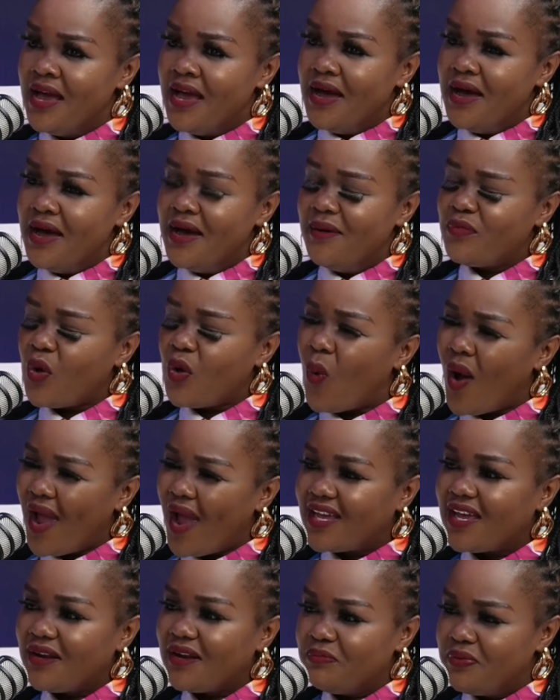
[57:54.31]
Um, where
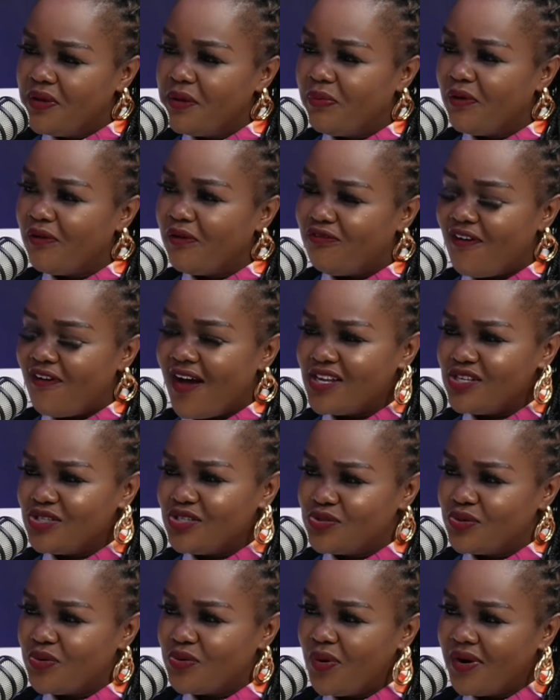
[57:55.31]
can people find
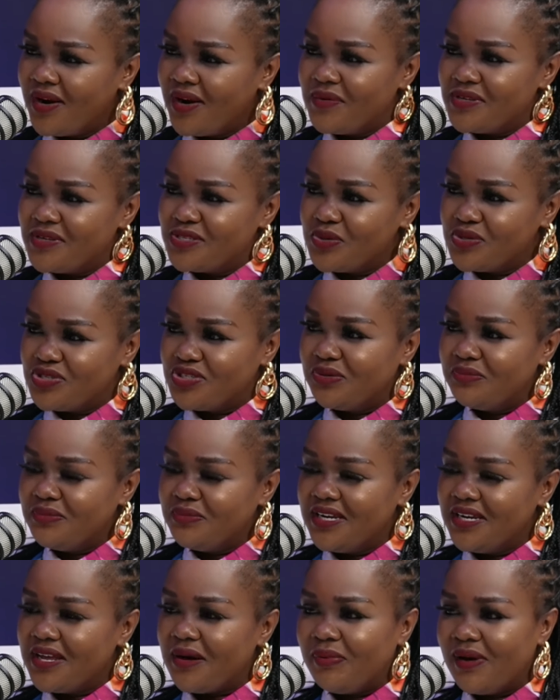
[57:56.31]
you on our social
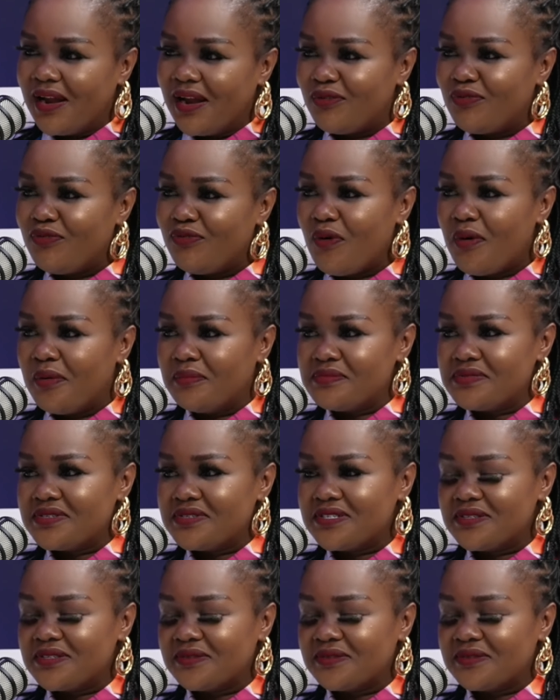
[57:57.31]
media platforms?